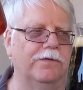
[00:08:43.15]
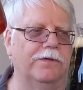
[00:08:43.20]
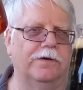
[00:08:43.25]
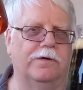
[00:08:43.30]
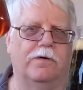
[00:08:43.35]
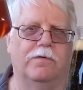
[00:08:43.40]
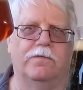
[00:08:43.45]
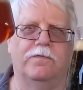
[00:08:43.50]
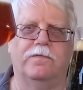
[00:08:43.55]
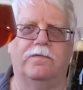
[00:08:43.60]

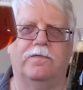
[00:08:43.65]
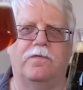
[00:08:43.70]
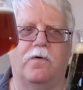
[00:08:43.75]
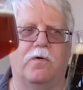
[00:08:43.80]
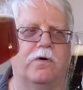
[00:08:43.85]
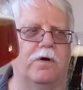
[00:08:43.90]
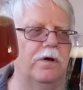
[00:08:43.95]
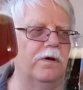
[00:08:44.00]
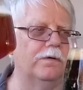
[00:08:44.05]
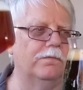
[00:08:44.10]
The
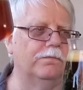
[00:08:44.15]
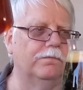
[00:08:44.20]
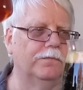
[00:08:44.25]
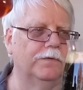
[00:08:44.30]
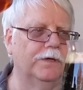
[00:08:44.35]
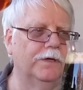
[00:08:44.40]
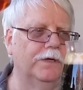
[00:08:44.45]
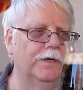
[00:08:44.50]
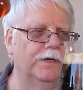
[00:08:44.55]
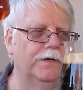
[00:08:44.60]
04
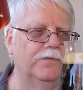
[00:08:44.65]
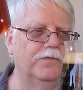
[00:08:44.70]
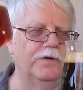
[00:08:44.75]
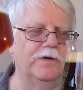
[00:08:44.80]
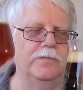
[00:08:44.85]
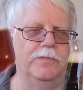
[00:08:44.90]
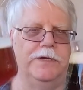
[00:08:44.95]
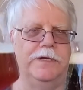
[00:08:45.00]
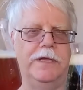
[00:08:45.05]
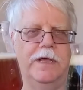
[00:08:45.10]

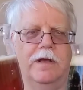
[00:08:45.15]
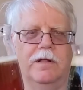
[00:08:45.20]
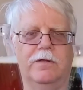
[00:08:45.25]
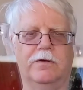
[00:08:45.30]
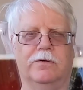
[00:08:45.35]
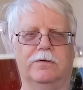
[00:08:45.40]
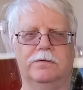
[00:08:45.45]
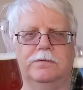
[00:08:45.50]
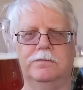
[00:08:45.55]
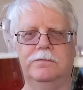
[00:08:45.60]
would have been
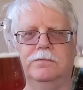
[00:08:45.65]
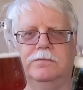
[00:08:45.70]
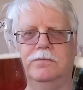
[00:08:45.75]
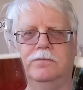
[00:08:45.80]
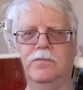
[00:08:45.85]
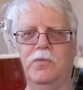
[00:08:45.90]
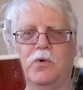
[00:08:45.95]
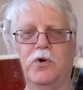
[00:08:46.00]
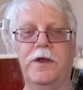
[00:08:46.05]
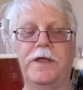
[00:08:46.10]
yellow.
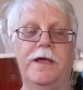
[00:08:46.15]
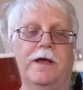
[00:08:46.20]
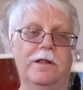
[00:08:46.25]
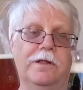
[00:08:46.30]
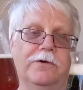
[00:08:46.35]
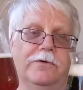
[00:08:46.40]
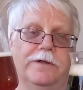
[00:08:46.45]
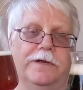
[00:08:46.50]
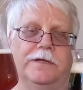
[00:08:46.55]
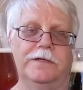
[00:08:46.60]
More
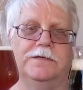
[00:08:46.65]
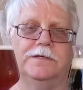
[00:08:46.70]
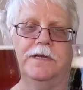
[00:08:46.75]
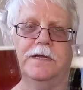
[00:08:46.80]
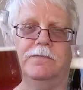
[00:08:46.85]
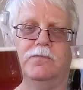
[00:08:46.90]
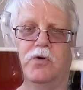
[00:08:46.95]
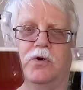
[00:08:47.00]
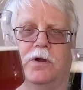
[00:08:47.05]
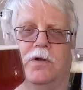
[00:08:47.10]
yellow in its
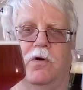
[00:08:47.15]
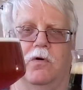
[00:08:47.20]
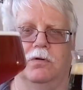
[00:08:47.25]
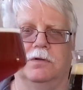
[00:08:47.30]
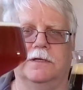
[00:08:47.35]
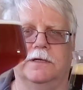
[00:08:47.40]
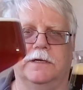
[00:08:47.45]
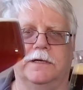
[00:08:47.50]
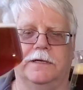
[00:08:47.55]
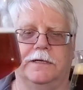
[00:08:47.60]
day, more
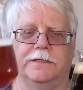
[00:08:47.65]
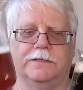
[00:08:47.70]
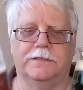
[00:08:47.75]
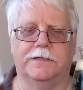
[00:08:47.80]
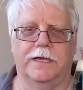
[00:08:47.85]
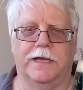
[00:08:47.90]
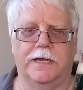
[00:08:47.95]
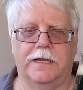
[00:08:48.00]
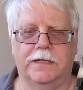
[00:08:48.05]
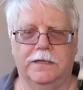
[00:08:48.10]
golden in its
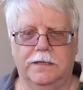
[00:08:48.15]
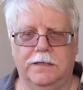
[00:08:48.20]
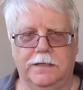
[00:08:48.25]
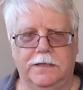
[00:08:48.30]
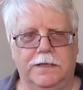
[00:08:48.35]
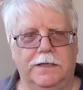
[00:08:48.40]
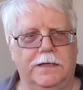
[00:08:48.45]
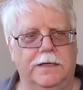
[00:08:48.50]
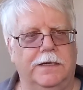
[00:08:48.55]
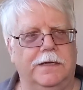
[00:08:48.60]
day.
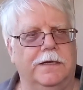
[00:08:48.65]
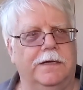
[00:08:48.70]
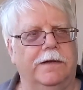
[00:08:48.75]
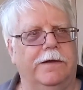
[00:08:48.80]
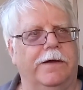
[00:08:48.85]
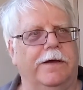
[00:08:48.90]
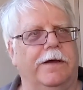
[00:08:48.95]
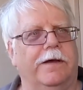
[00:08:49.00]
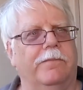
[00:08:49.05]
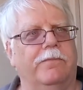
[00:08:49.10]

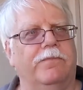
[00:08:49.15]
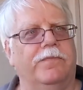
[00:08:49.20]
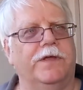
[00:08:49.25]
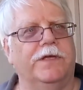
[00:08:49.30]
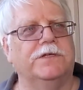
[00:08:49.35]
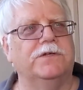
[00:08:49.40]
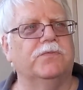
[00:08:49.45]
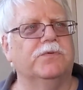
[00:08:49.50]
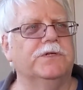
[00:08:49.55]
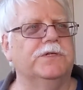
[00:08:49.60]

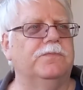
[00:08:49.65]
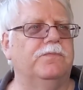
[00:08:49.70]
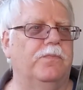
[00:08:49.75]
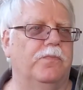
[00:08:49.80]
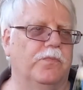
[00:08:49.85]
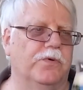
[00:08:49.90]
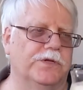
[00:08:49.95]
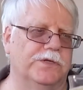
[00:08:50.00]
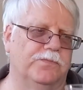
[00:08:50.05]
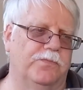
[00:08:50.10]
This was
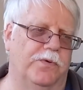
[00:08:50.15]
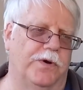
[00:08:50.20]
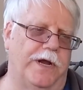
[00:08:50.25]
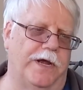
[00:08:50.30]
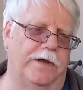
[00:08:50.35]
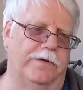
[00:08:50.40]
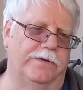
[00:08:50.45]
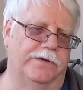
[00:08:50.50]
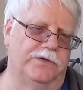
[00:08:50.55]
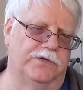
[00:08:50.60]

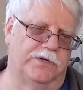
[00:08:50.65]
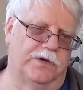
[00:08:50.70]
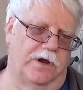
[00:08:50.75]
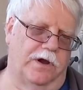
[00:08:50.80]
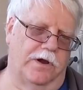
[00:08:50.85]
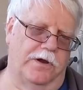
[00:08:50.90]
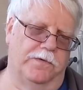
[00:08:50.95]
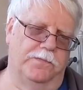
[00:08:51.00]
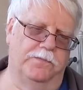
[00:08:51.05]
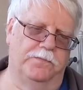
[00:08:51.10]
brown to
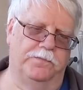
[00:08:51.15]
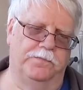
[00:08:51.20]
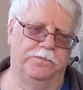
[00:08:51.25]
start.